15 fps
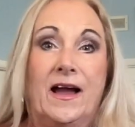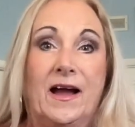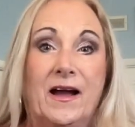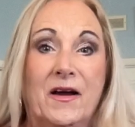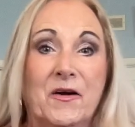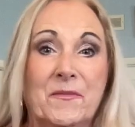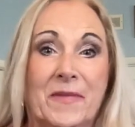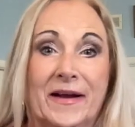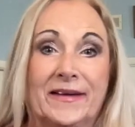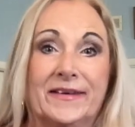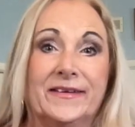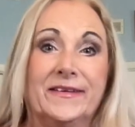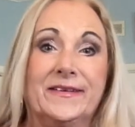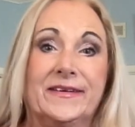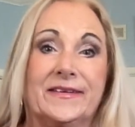Oh my
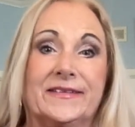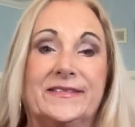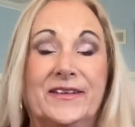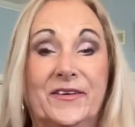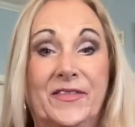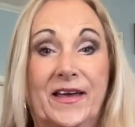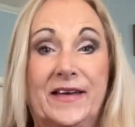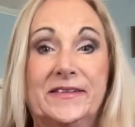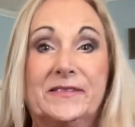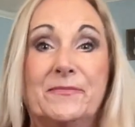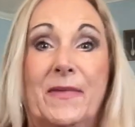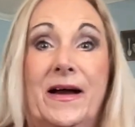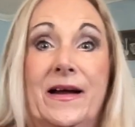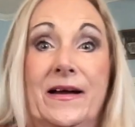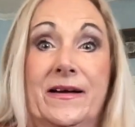goodness, so that's
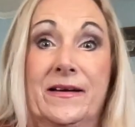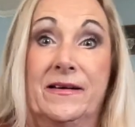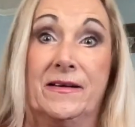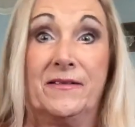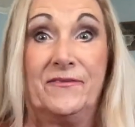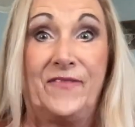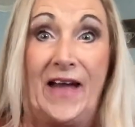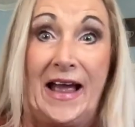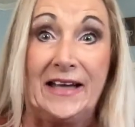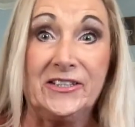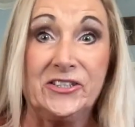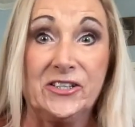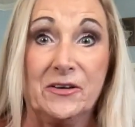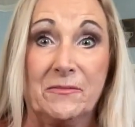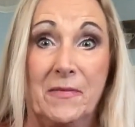my
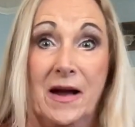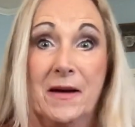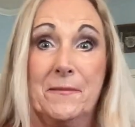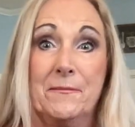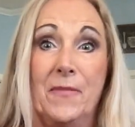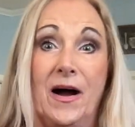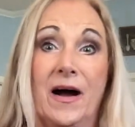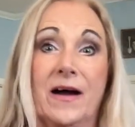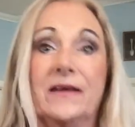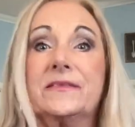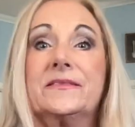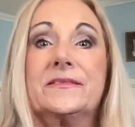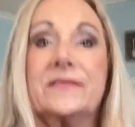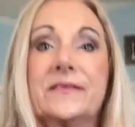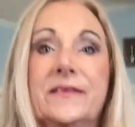fashion
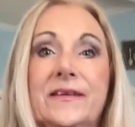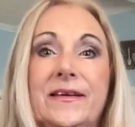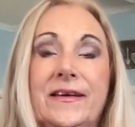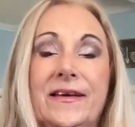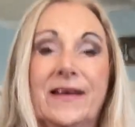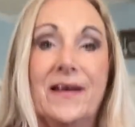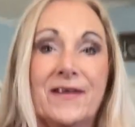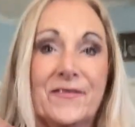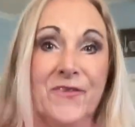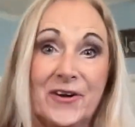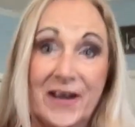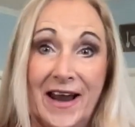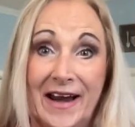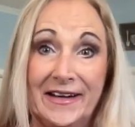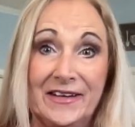box. For
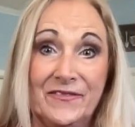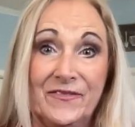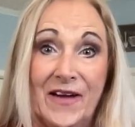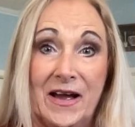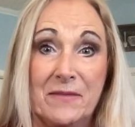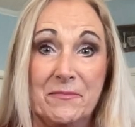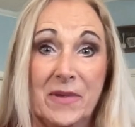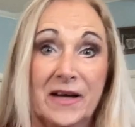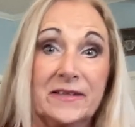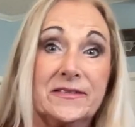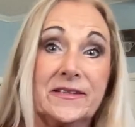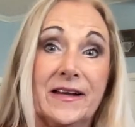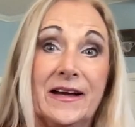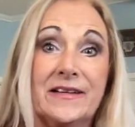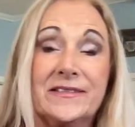
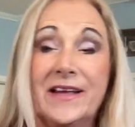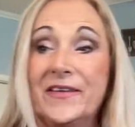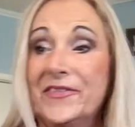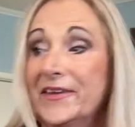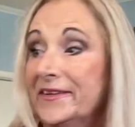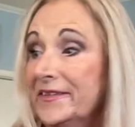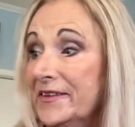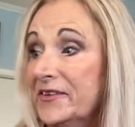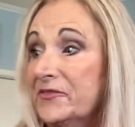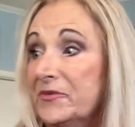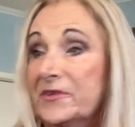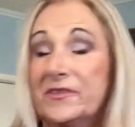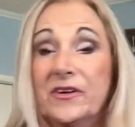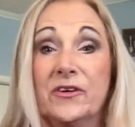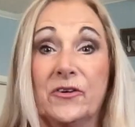$95, guys, I think this
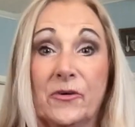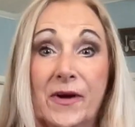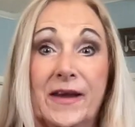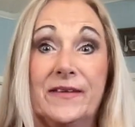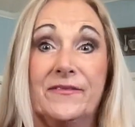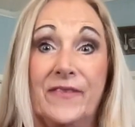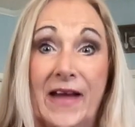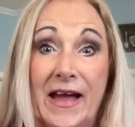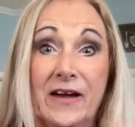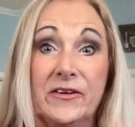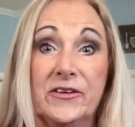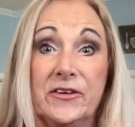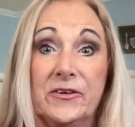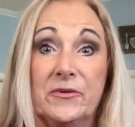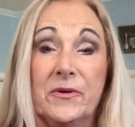was a great
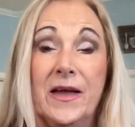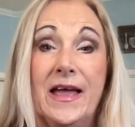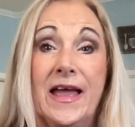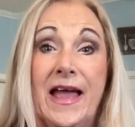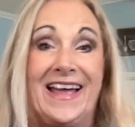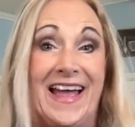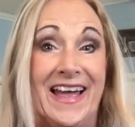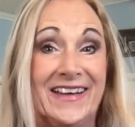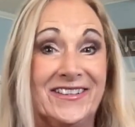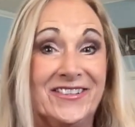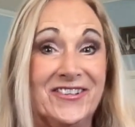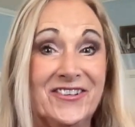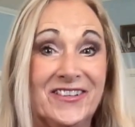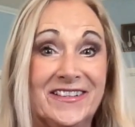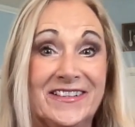value. As
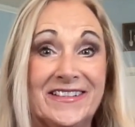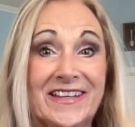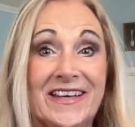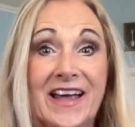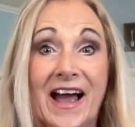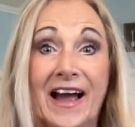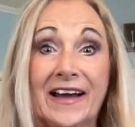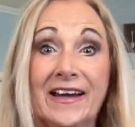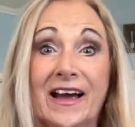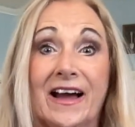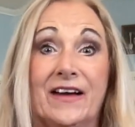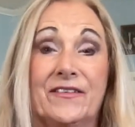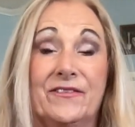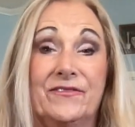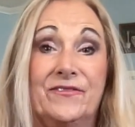you can see, I
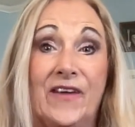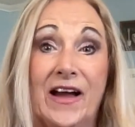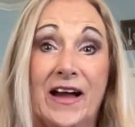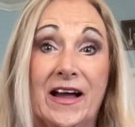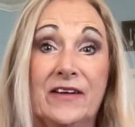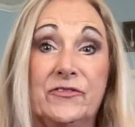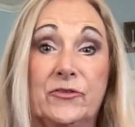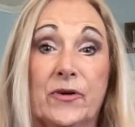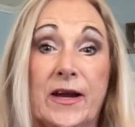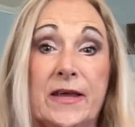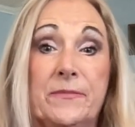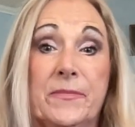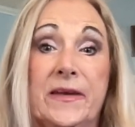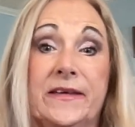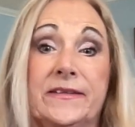got 5
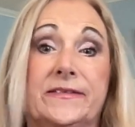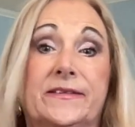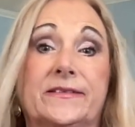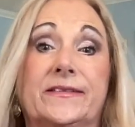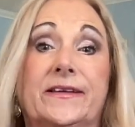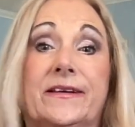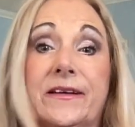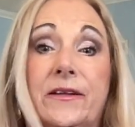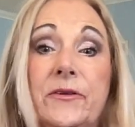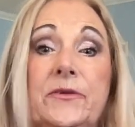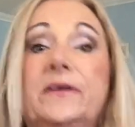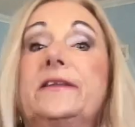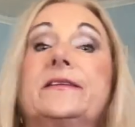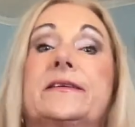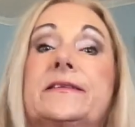great pieces,
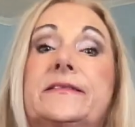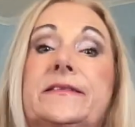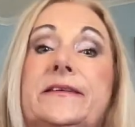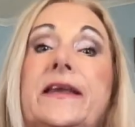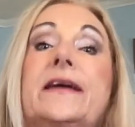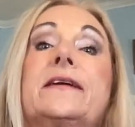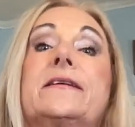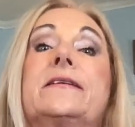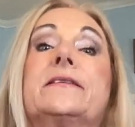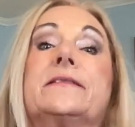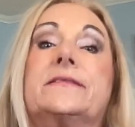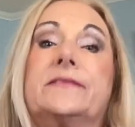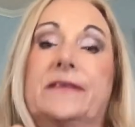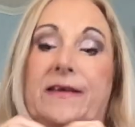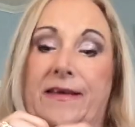including this
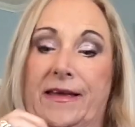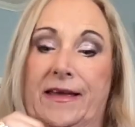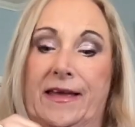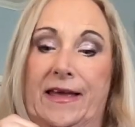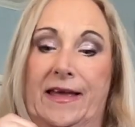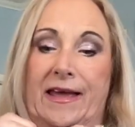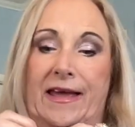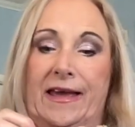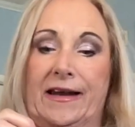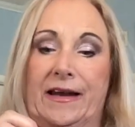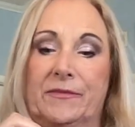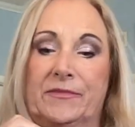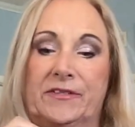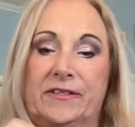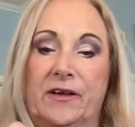necklace. And
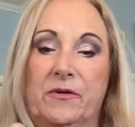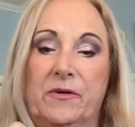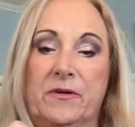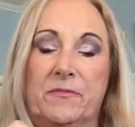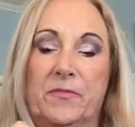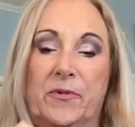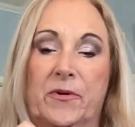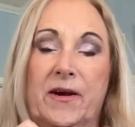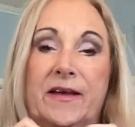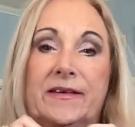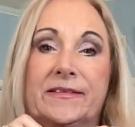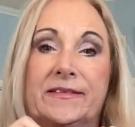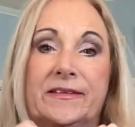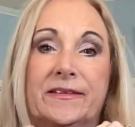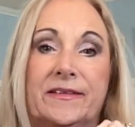I'm so impressed that